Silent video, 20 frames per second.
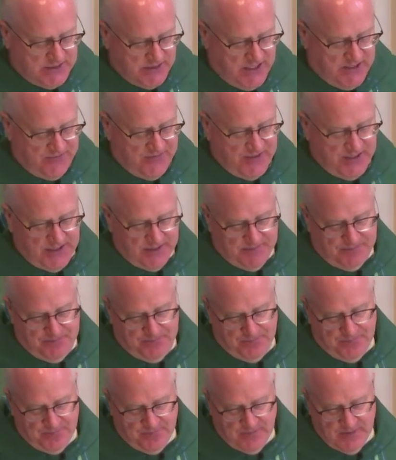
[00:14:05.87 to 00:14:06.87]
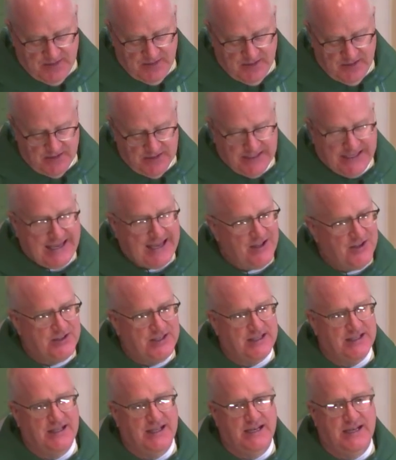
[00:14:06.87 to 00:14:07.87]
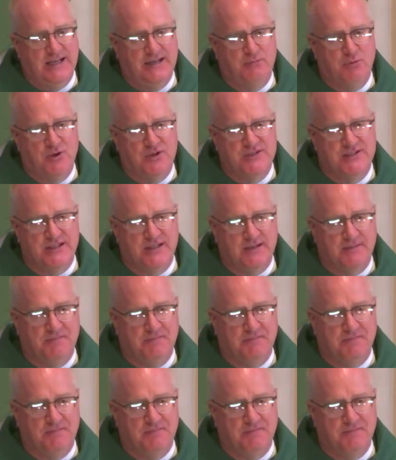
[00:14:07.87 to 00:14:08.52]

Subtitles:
loving, and uncalculating mercy.